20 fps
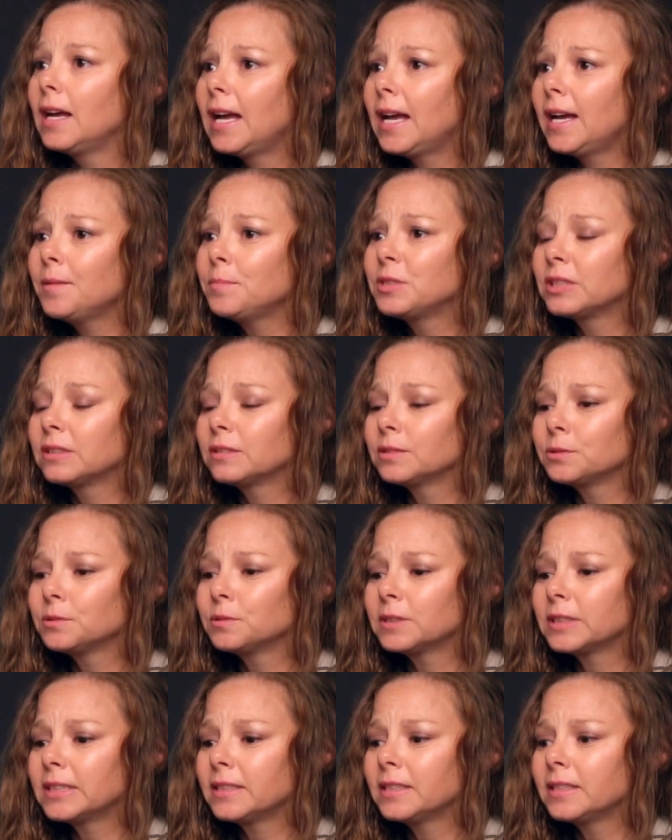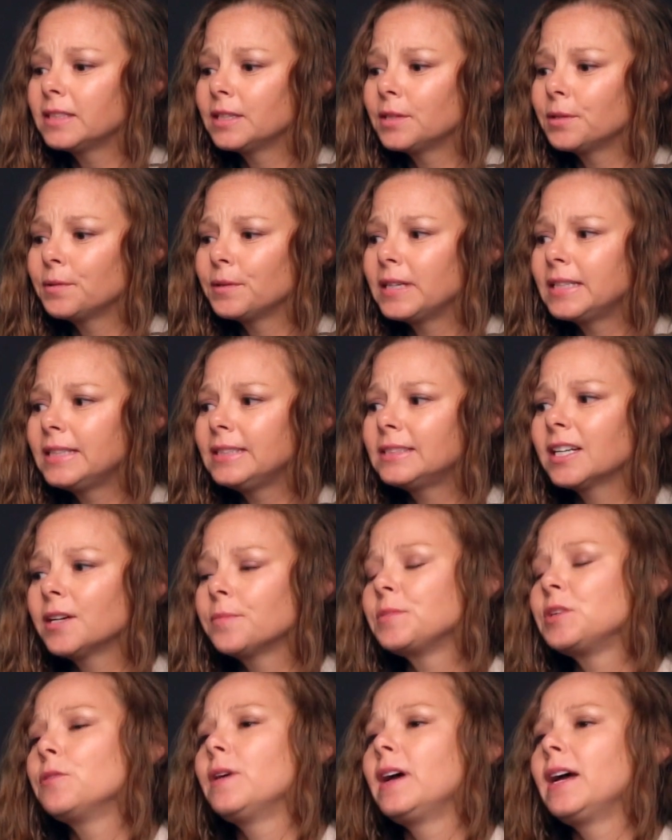Absolutely. You know,
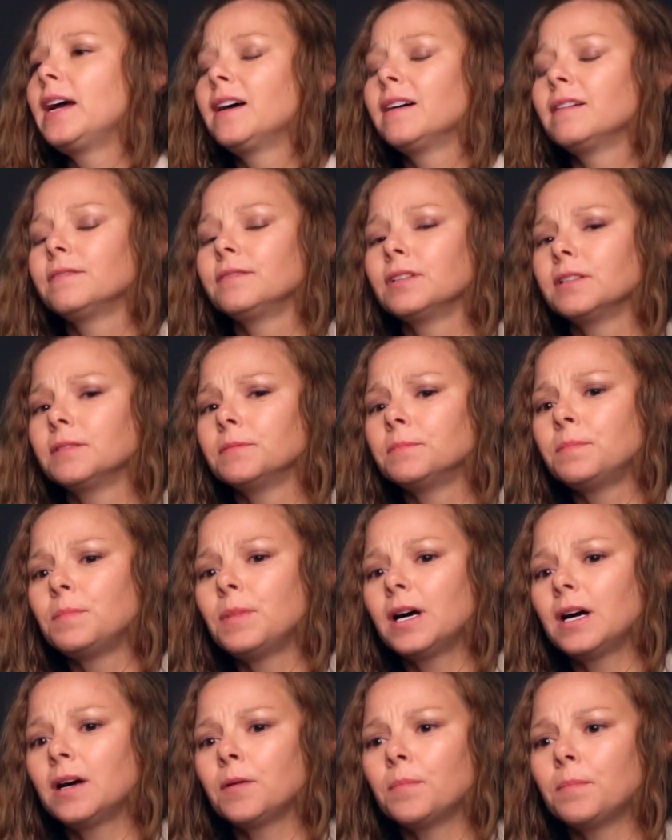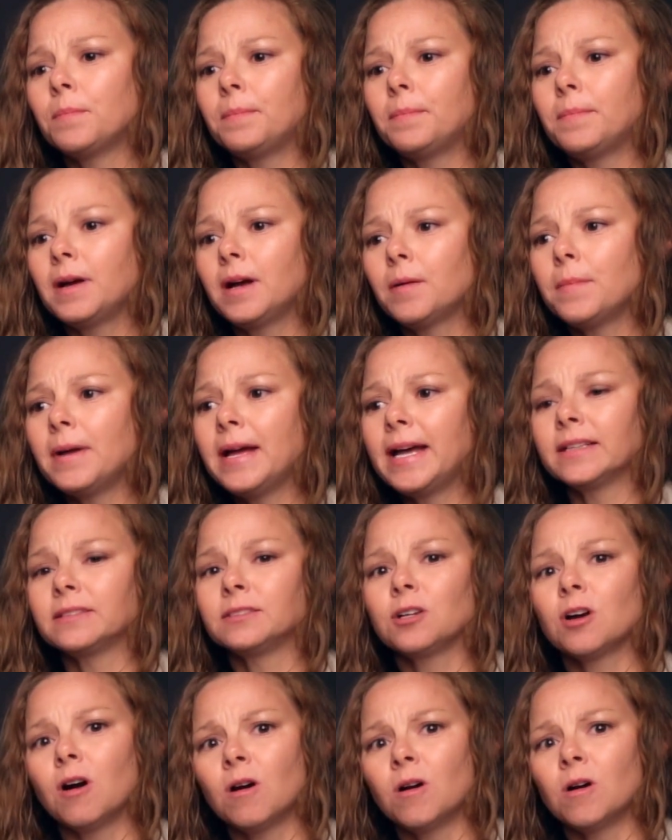anytime you have a
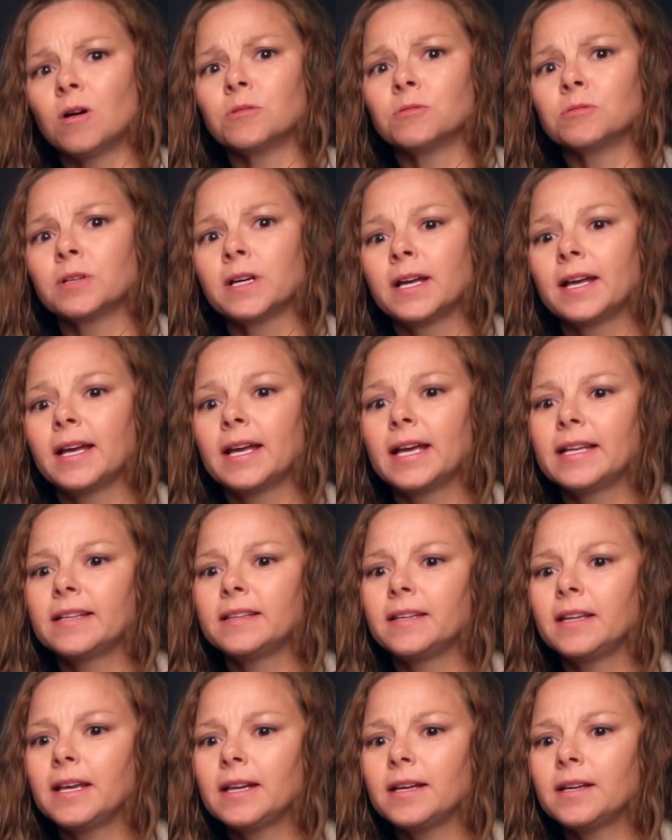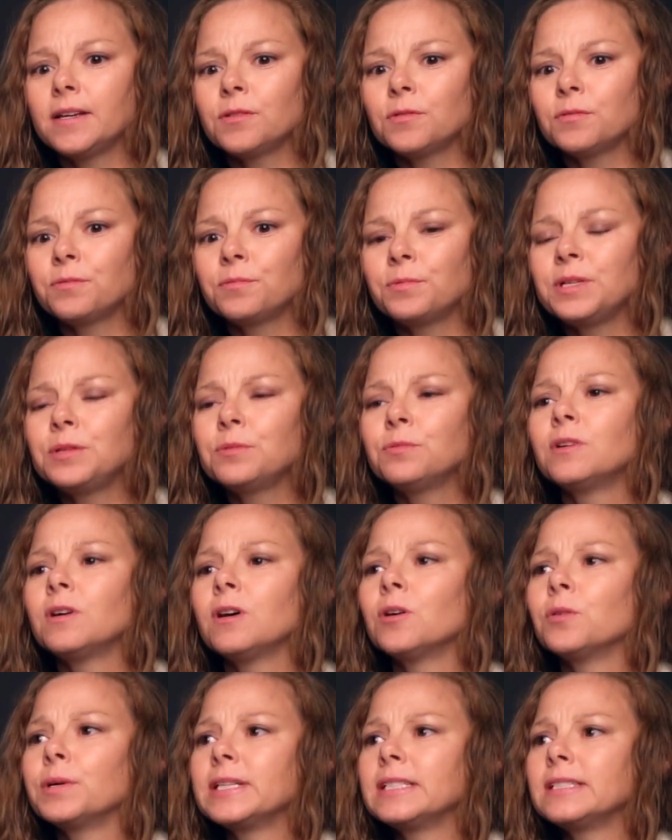bad call, we would
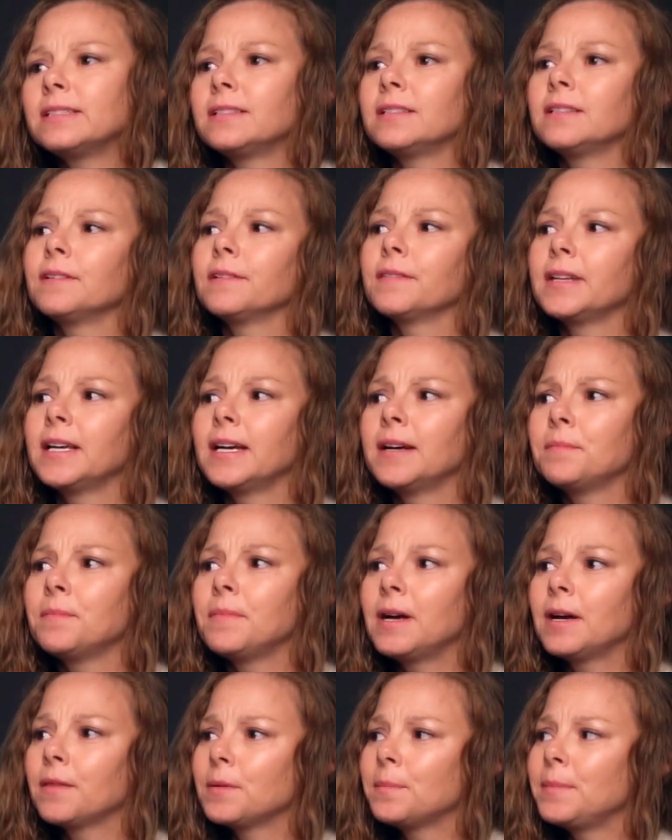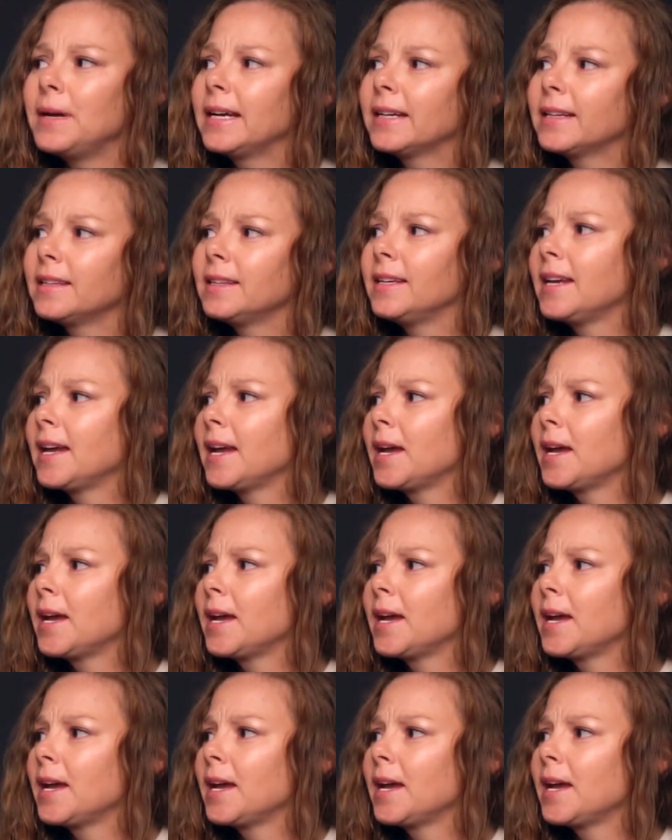always sit on them on the back of the